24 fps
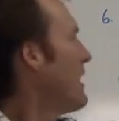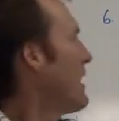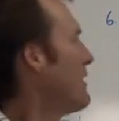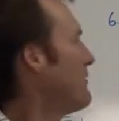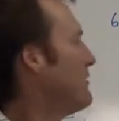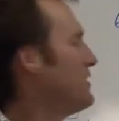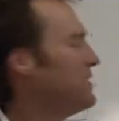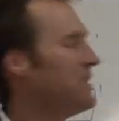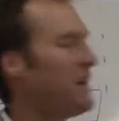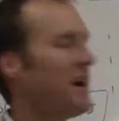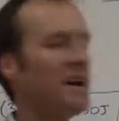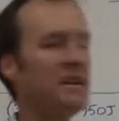and
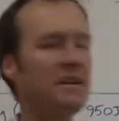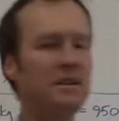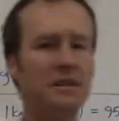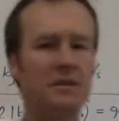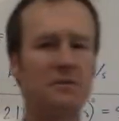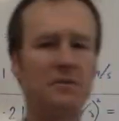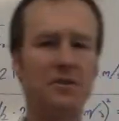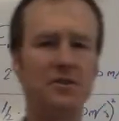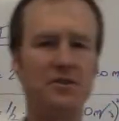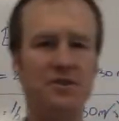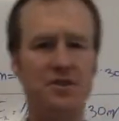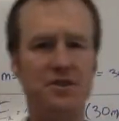the height
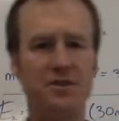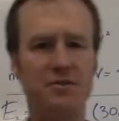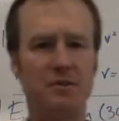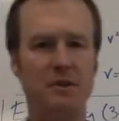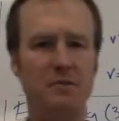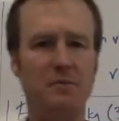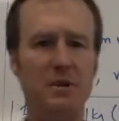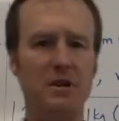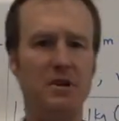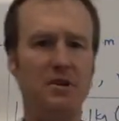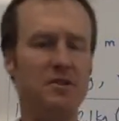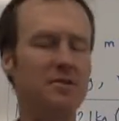difference is 3
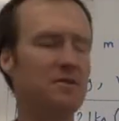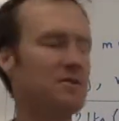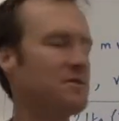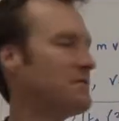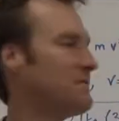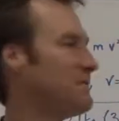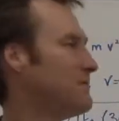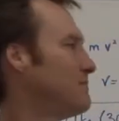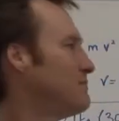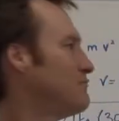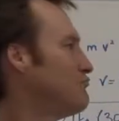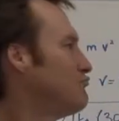meters.
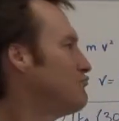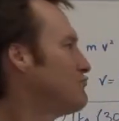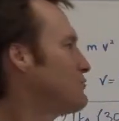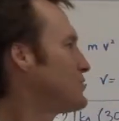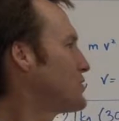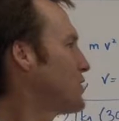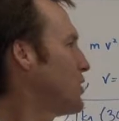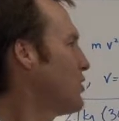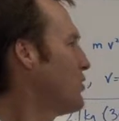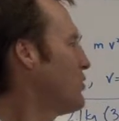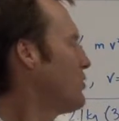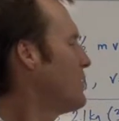
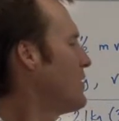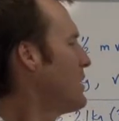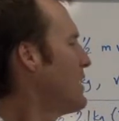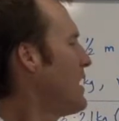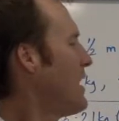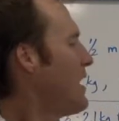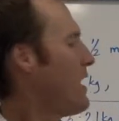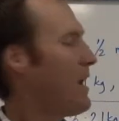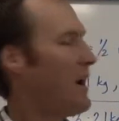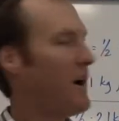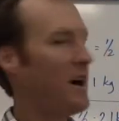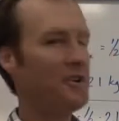So
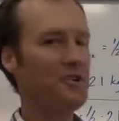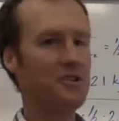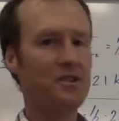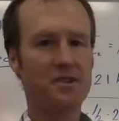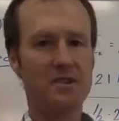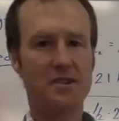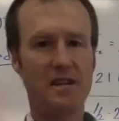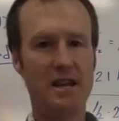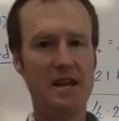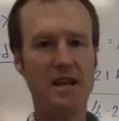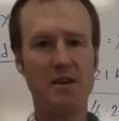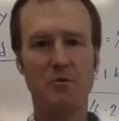I
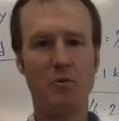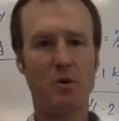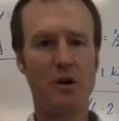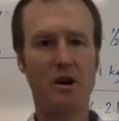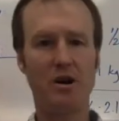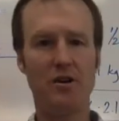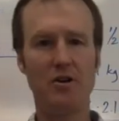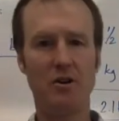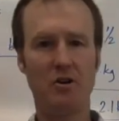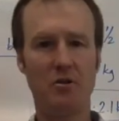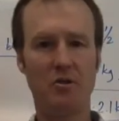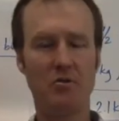just take what I
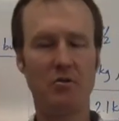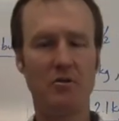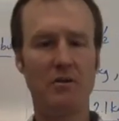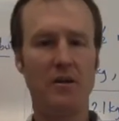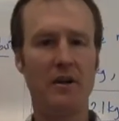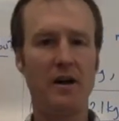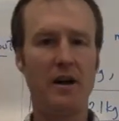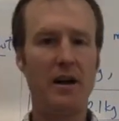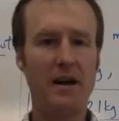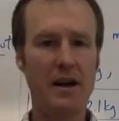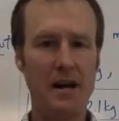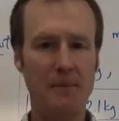know,
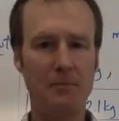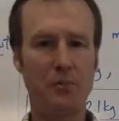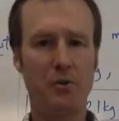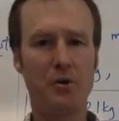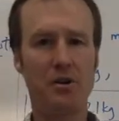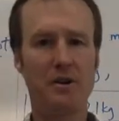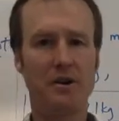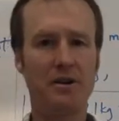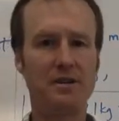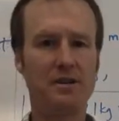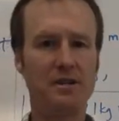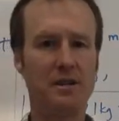and I
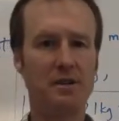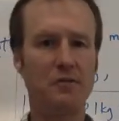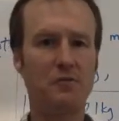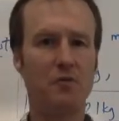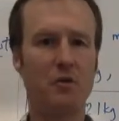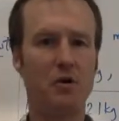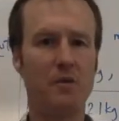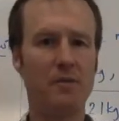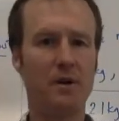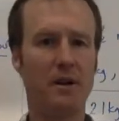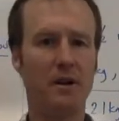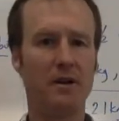put it into the
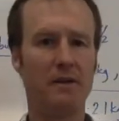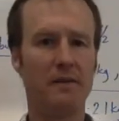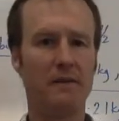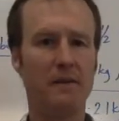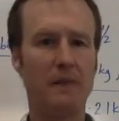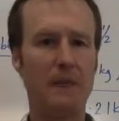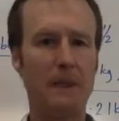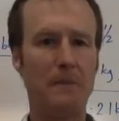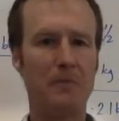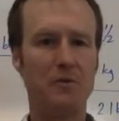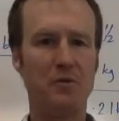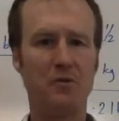formula.
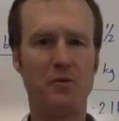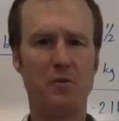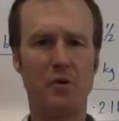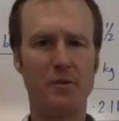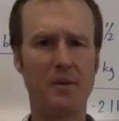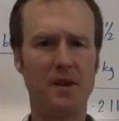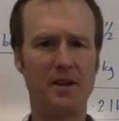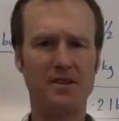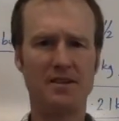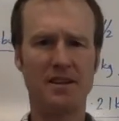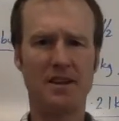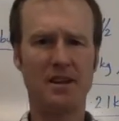The
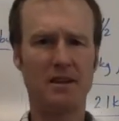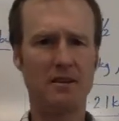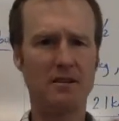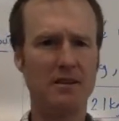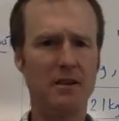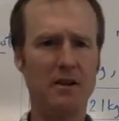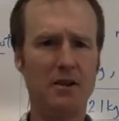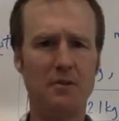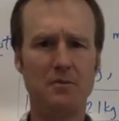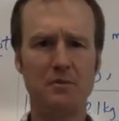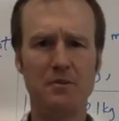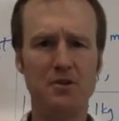formula is like a
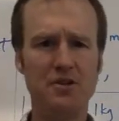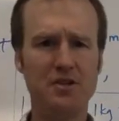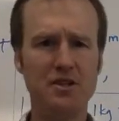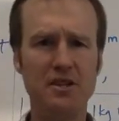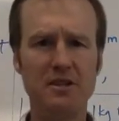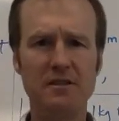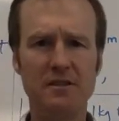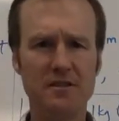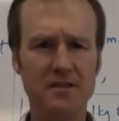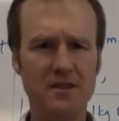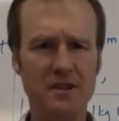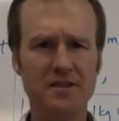little
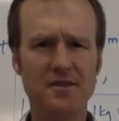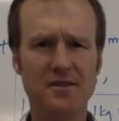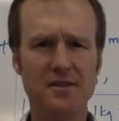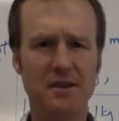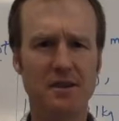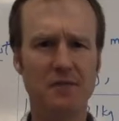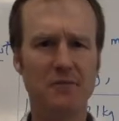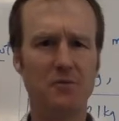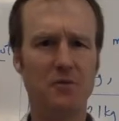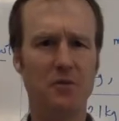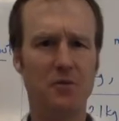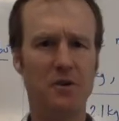machine that does
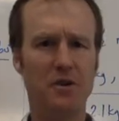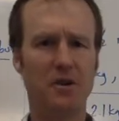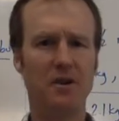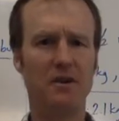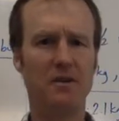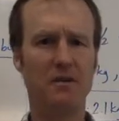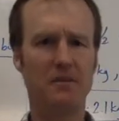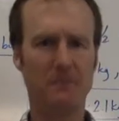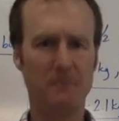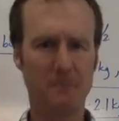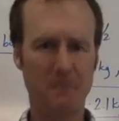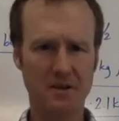stuff for you.
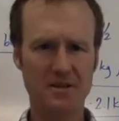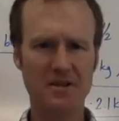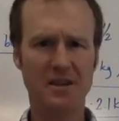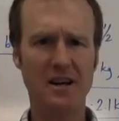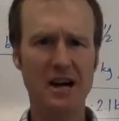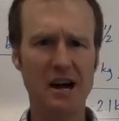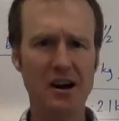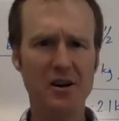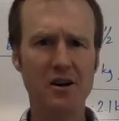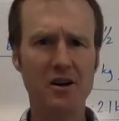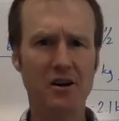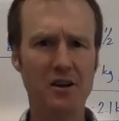It does a
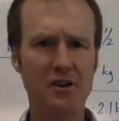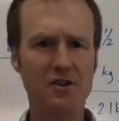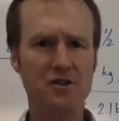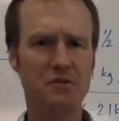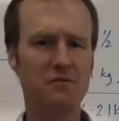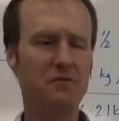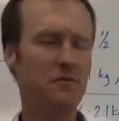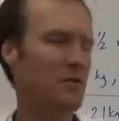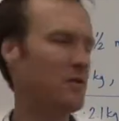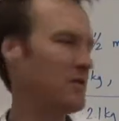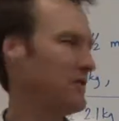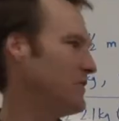calculation
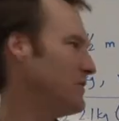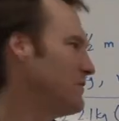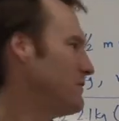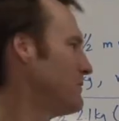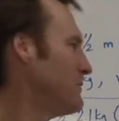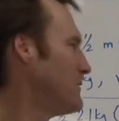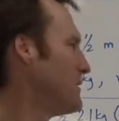for you.